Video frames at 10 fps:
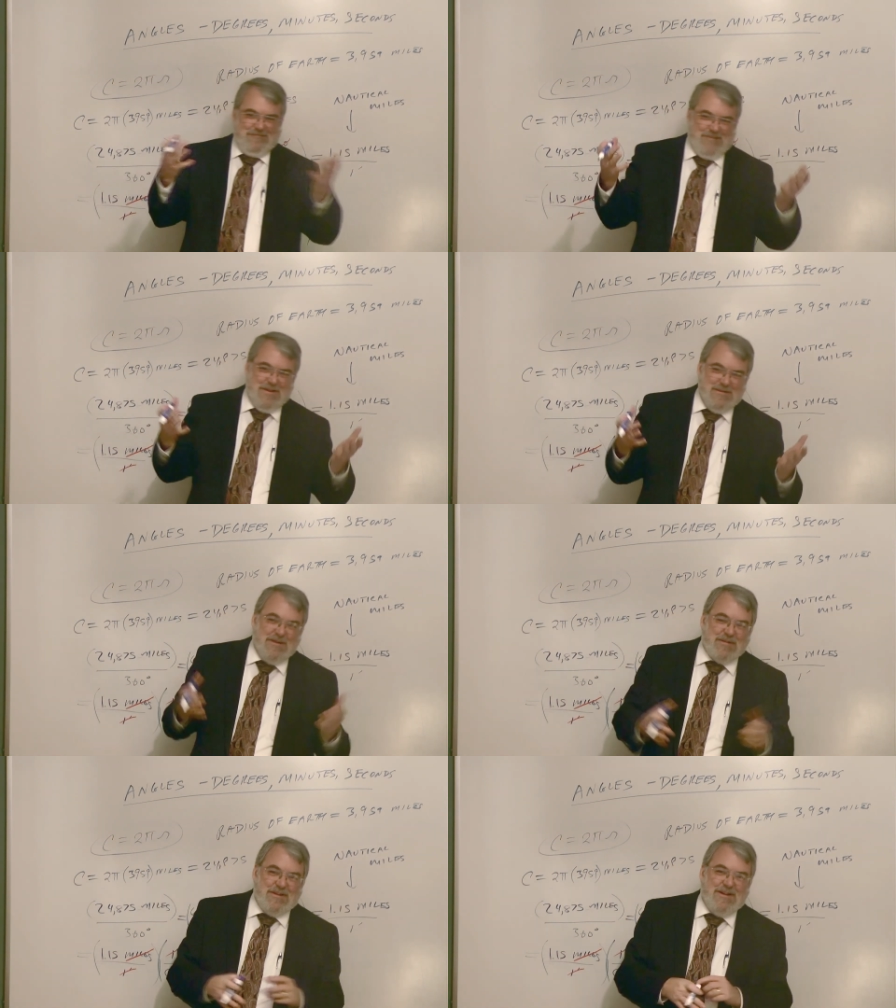by the
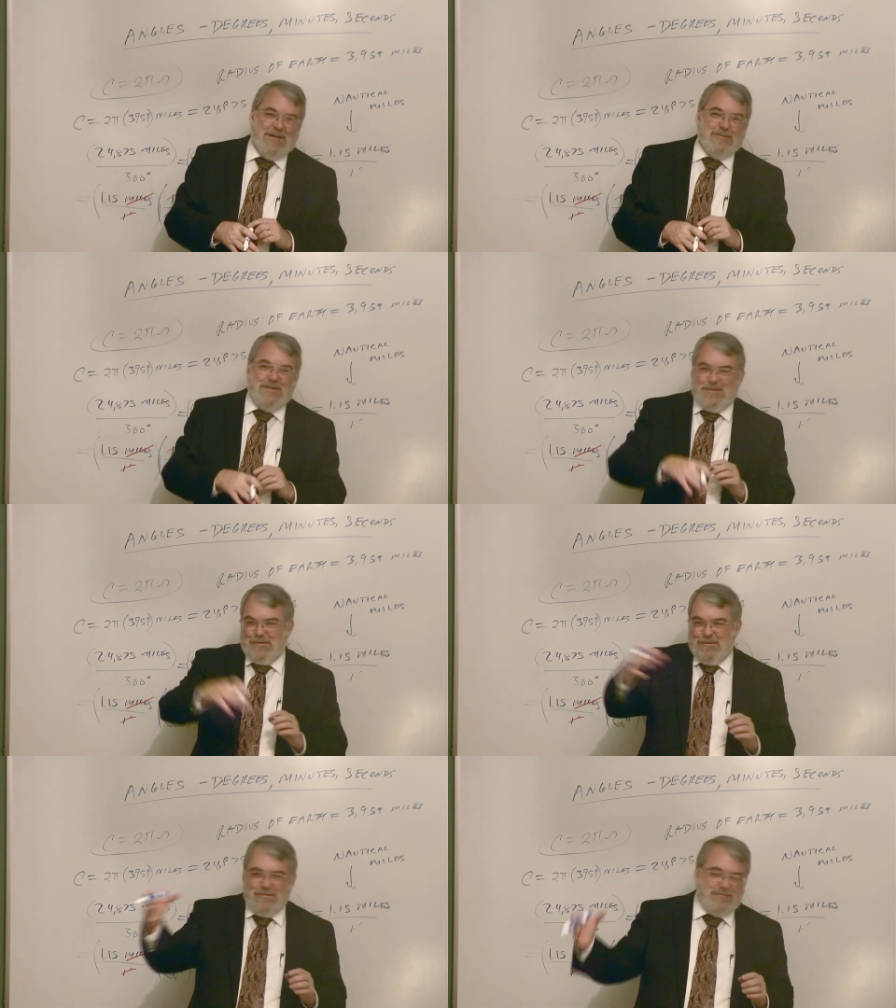Mexican government
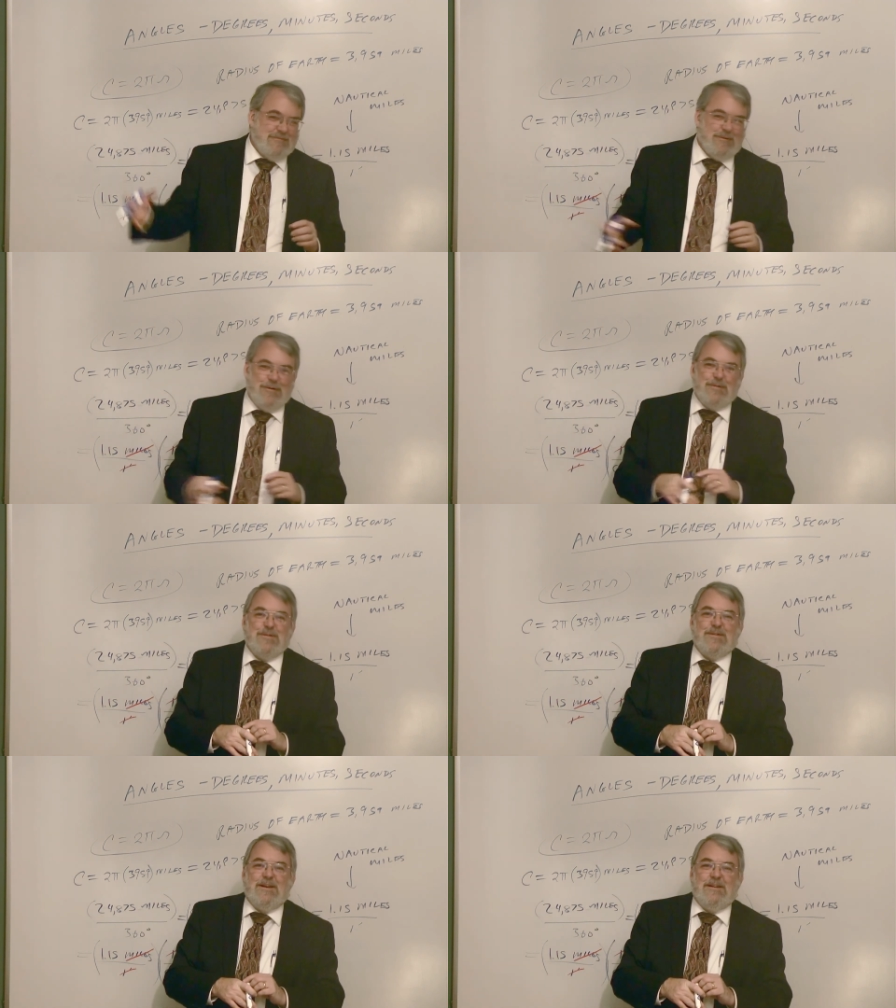through lawyers
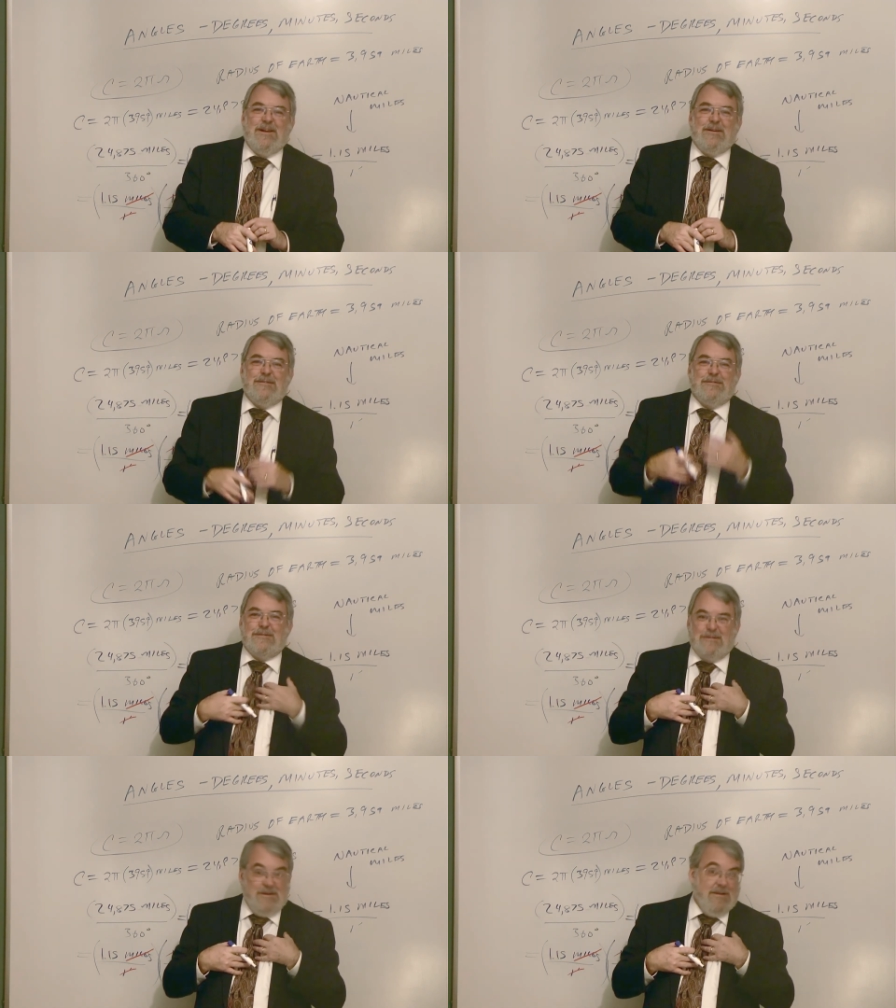in San Diego
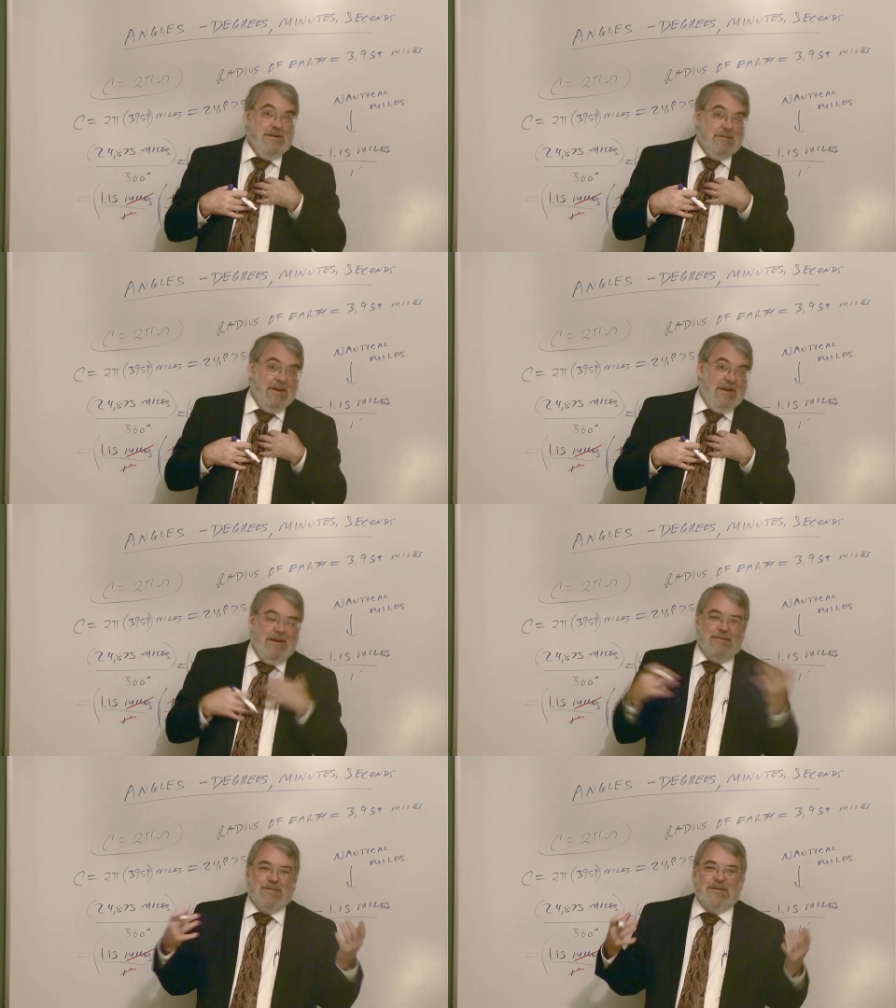for me,
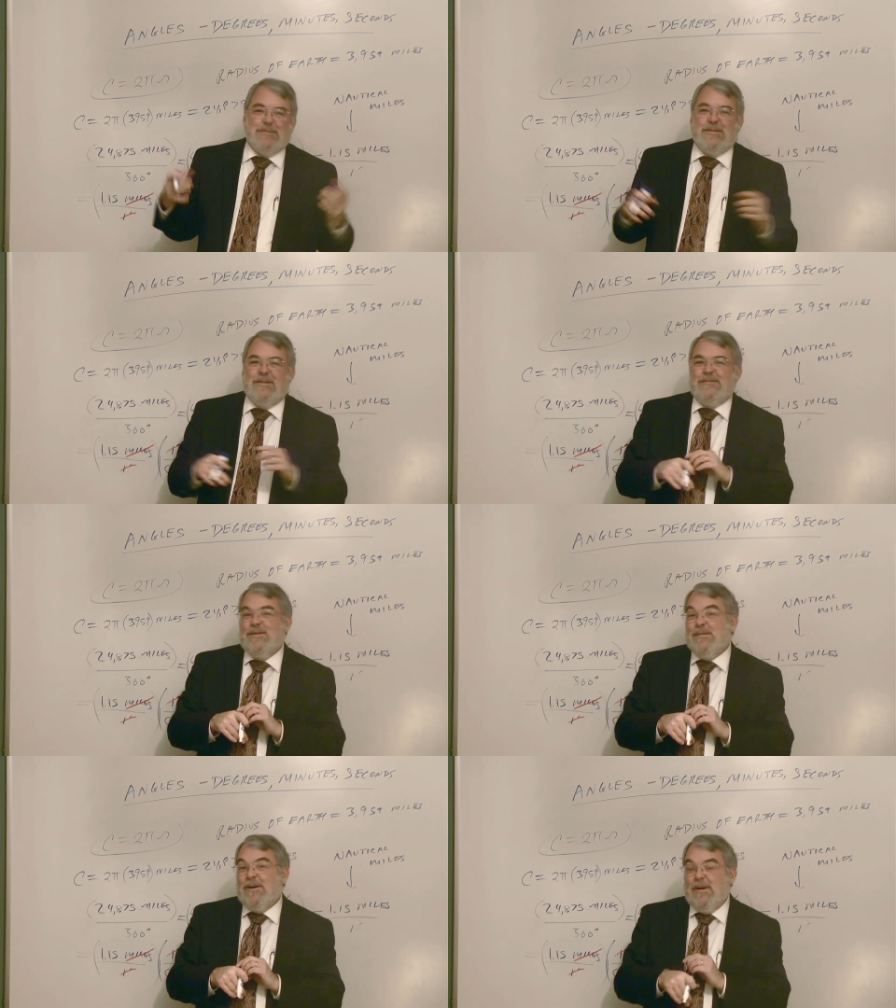a recipient of
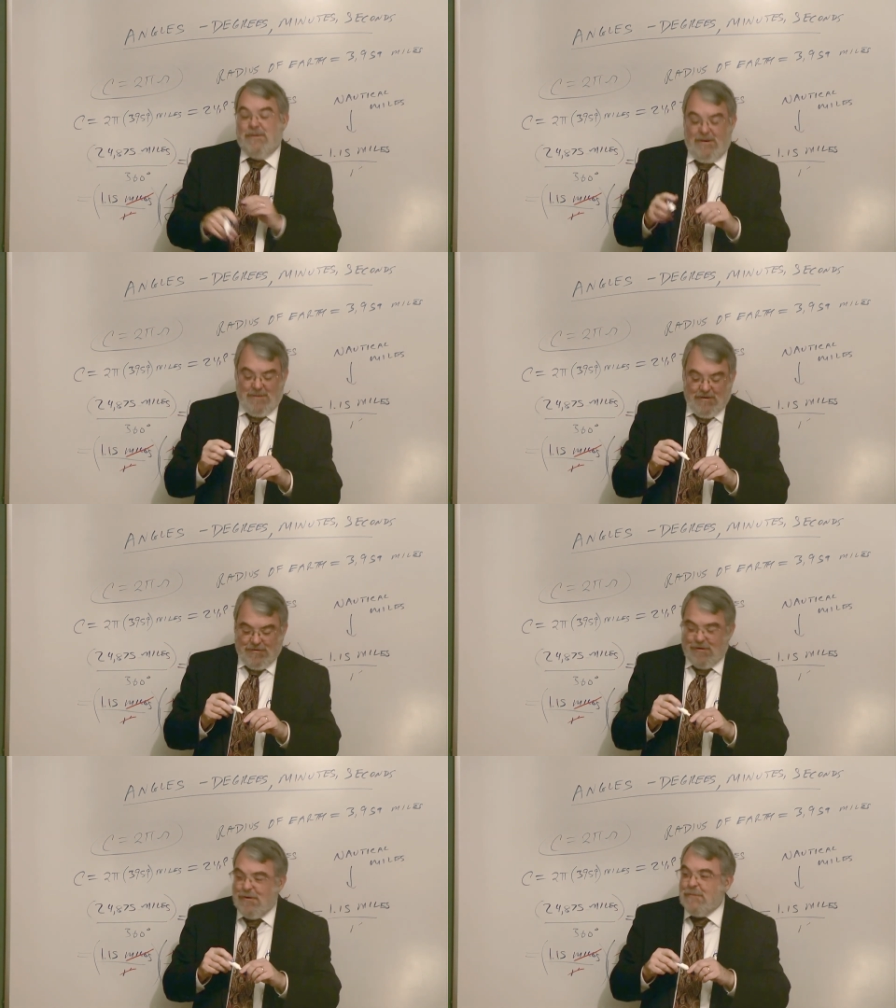free property in
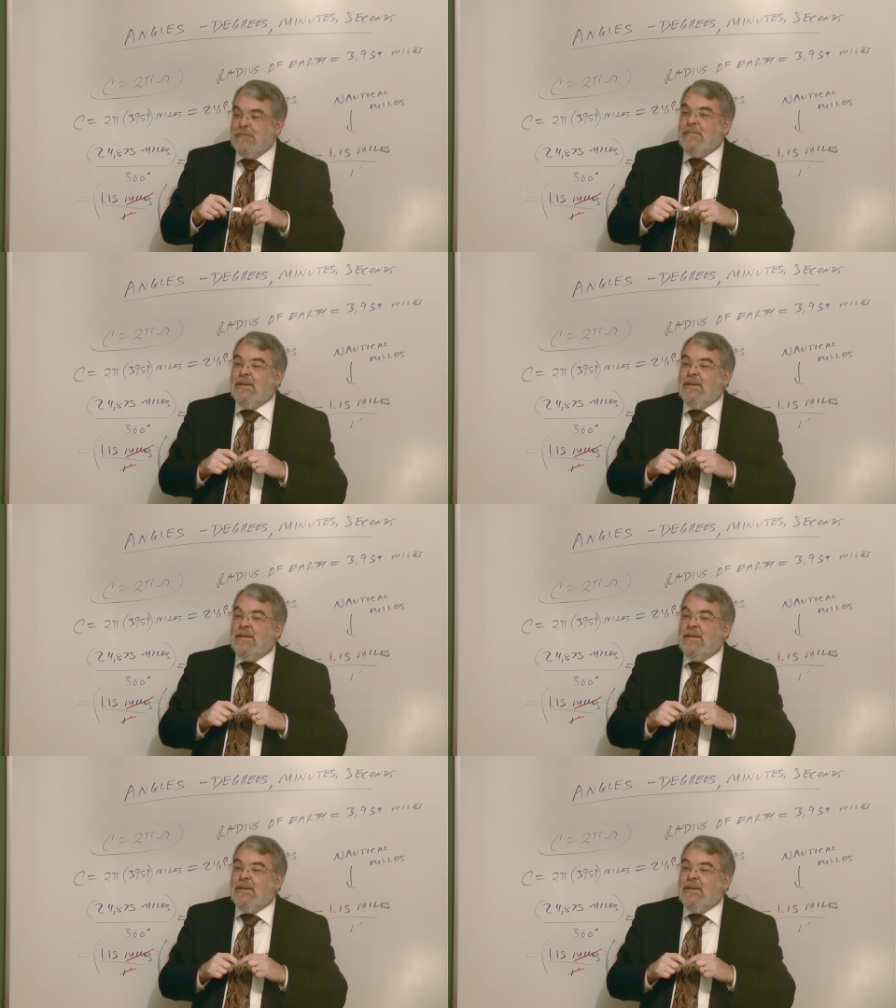Mexico,